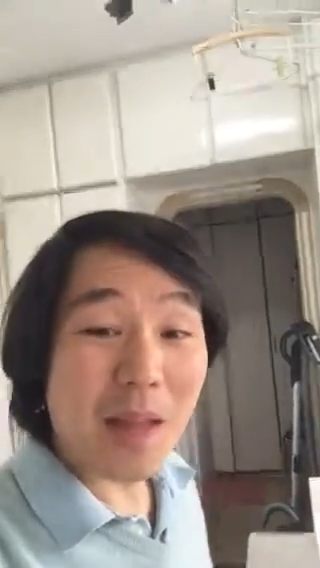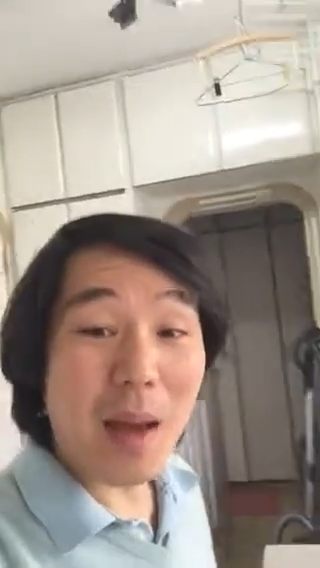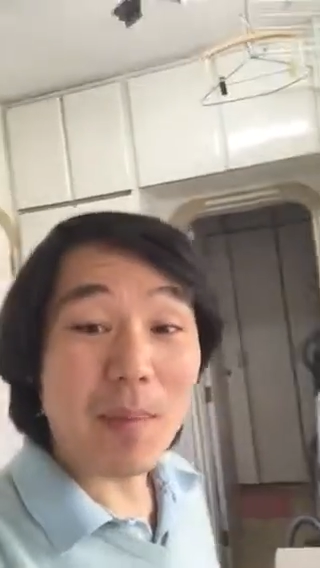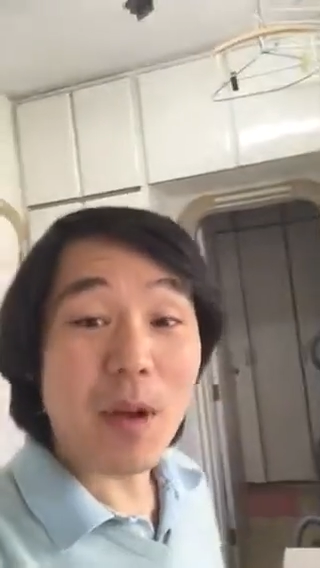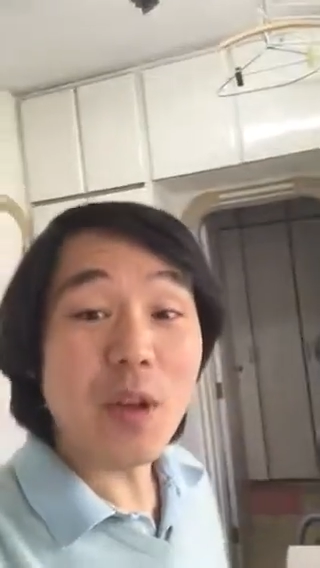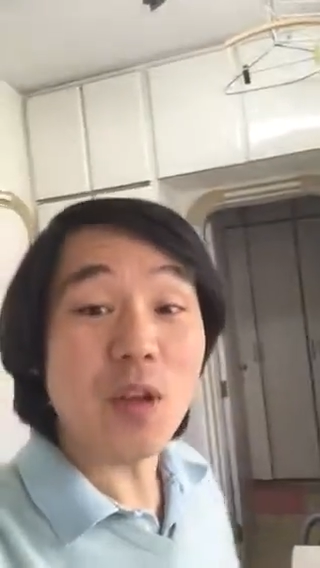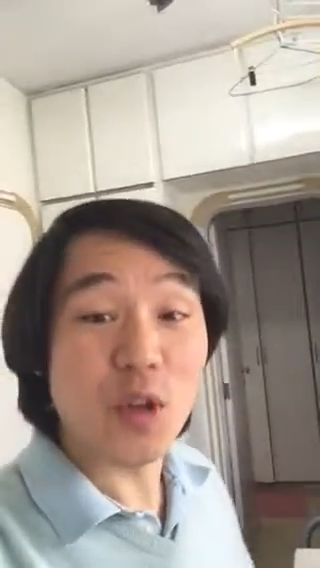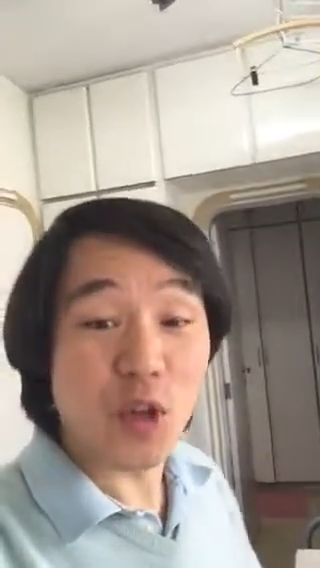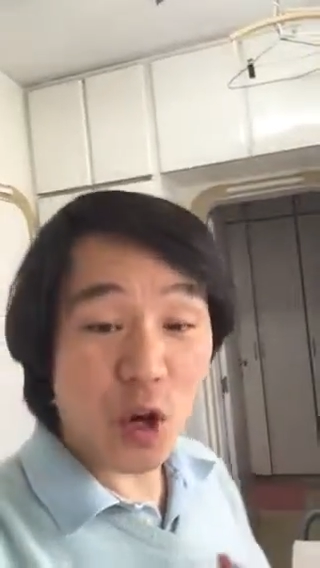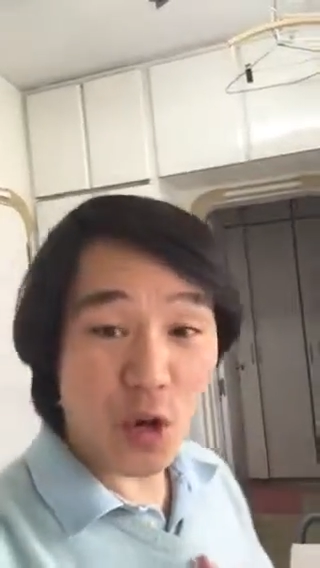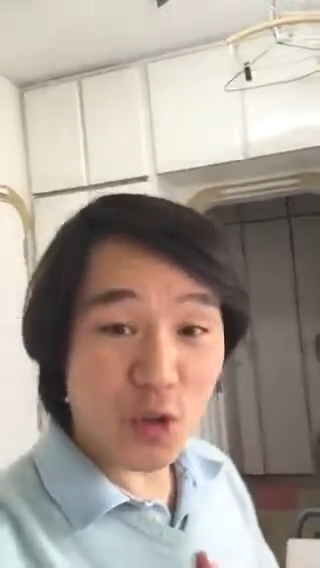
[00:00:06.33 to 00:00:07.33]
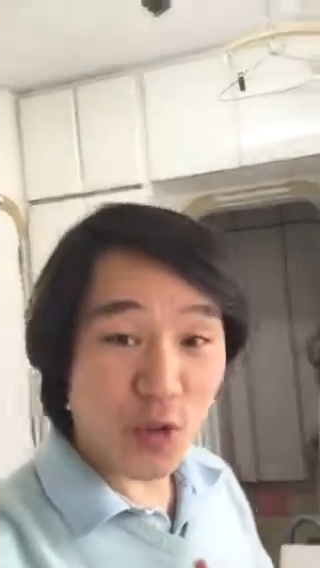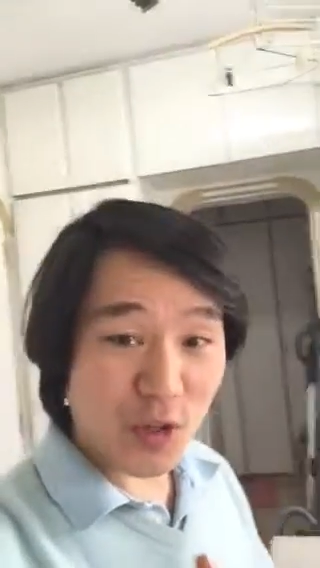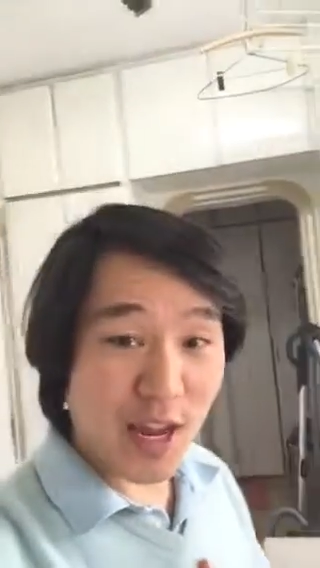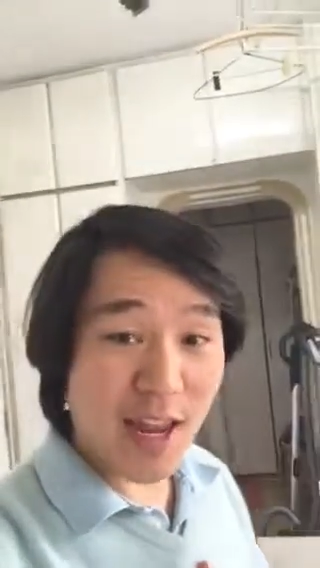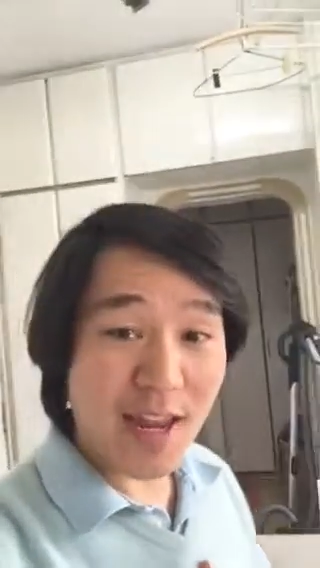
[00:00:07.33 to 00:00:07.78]
I'm going to show you
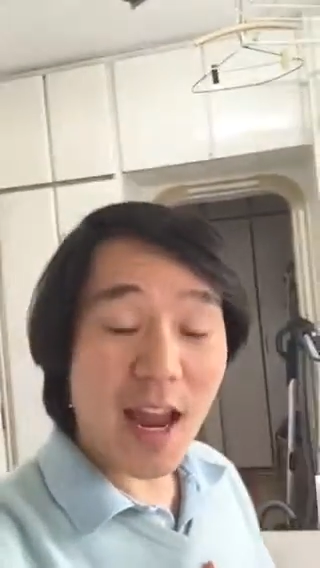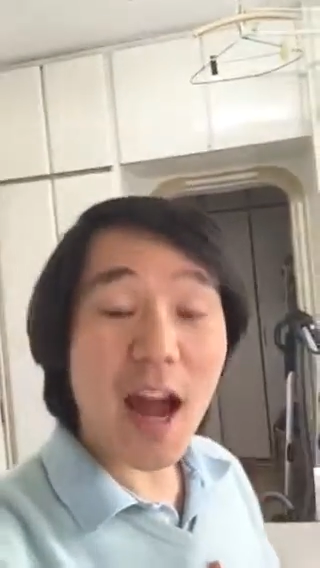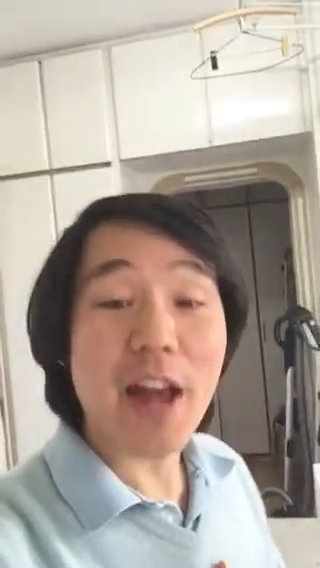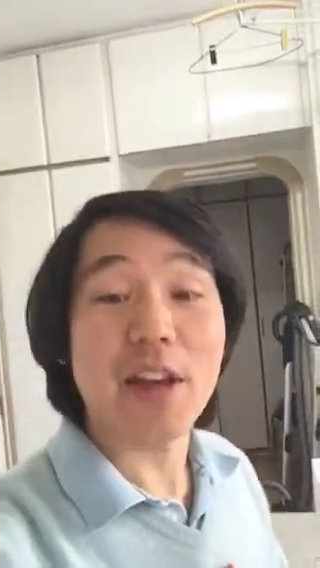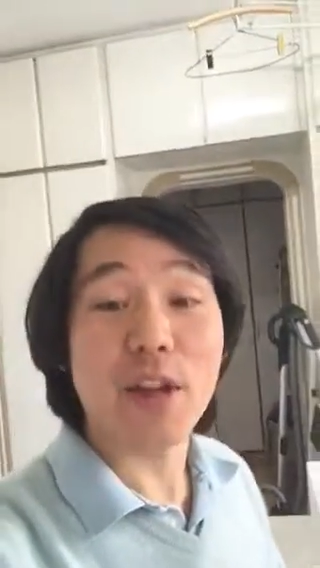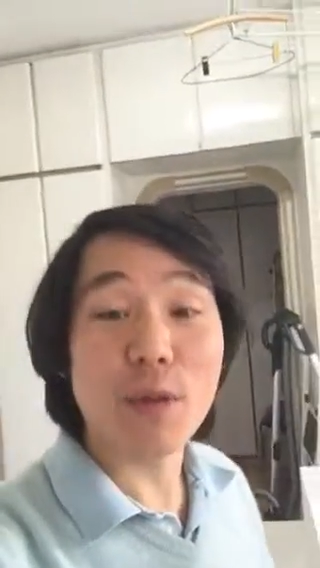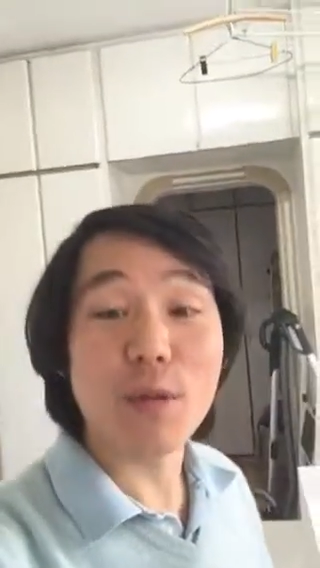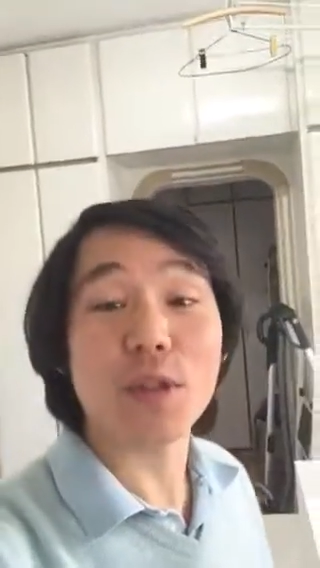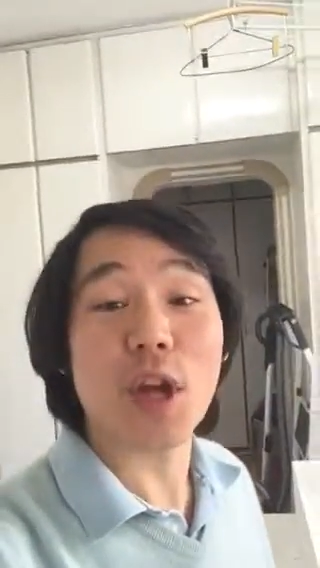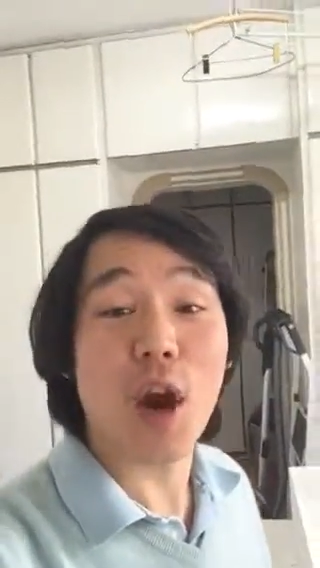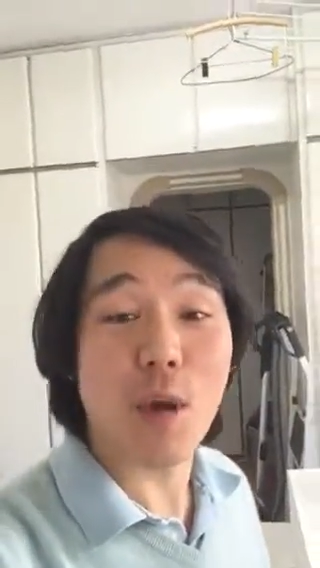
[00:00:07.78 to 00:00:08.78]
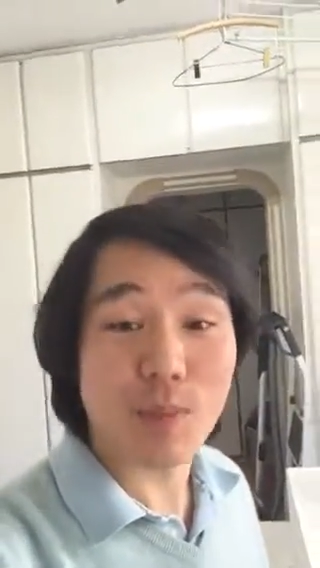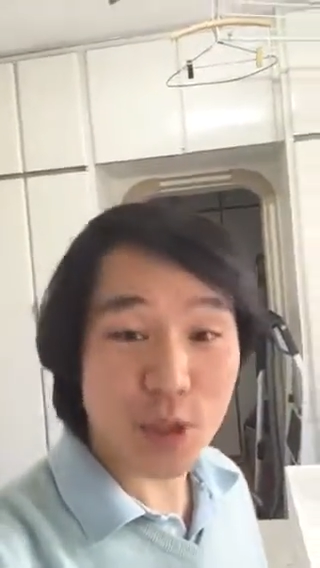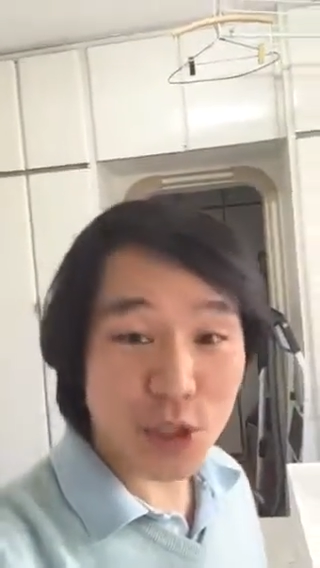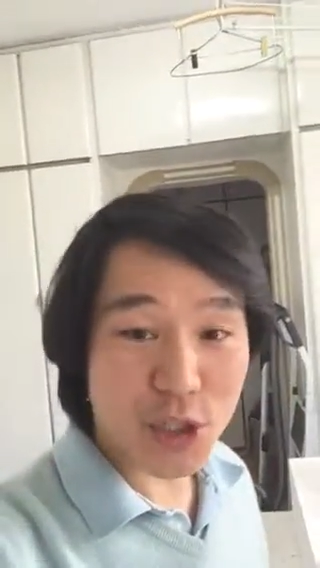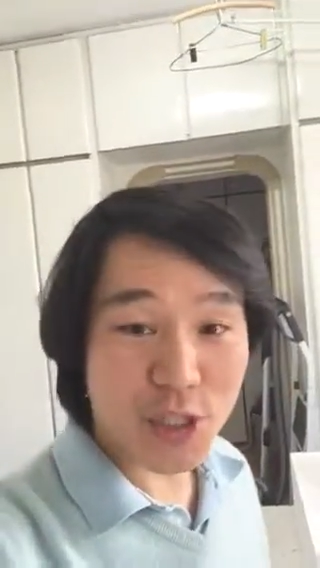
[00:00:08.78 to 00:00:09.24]
today a new
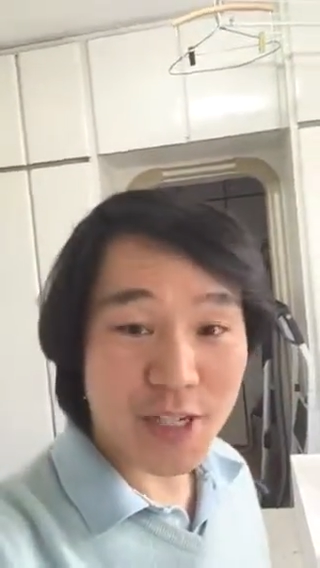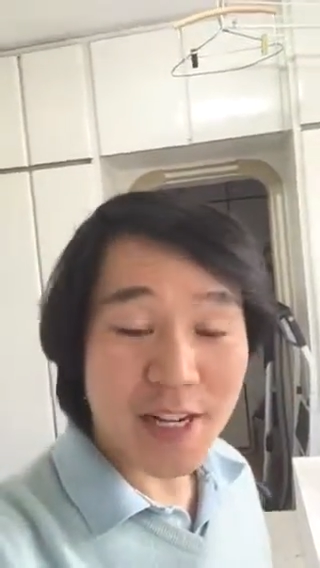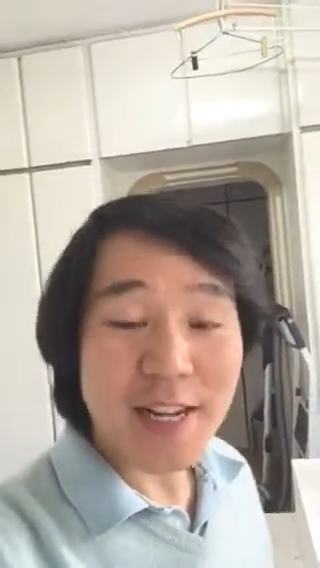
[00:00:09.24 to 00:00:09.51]
sculpture.